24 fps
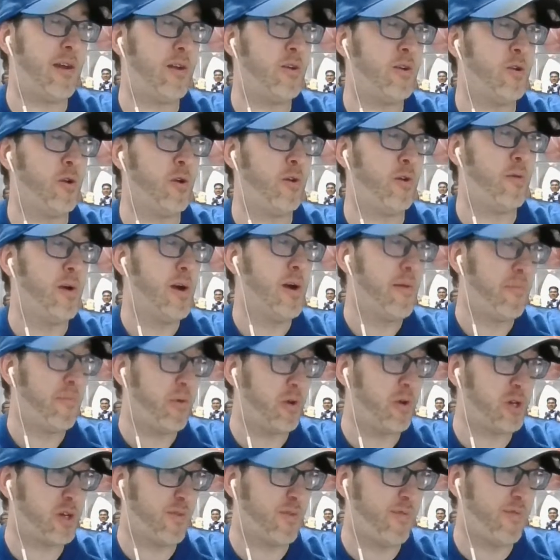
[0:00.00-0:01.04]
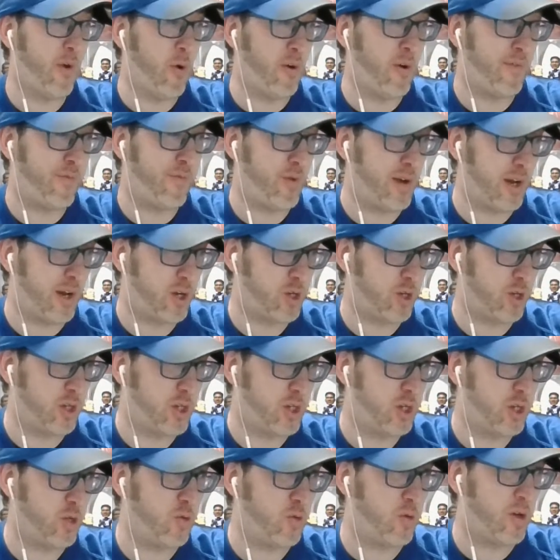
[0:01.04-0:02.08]
A little push forward for an extra
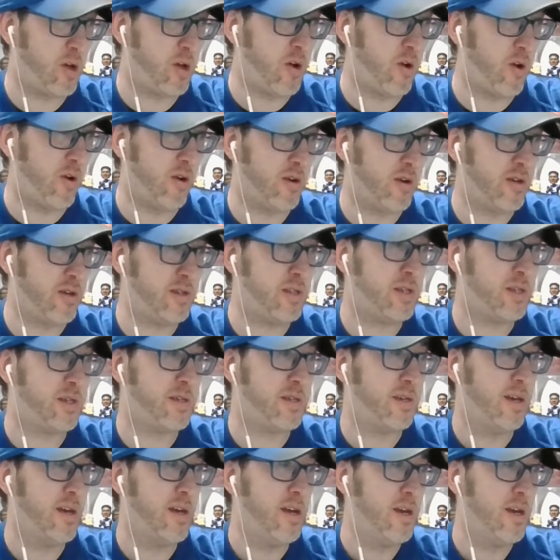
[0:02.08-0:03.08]
2 yards.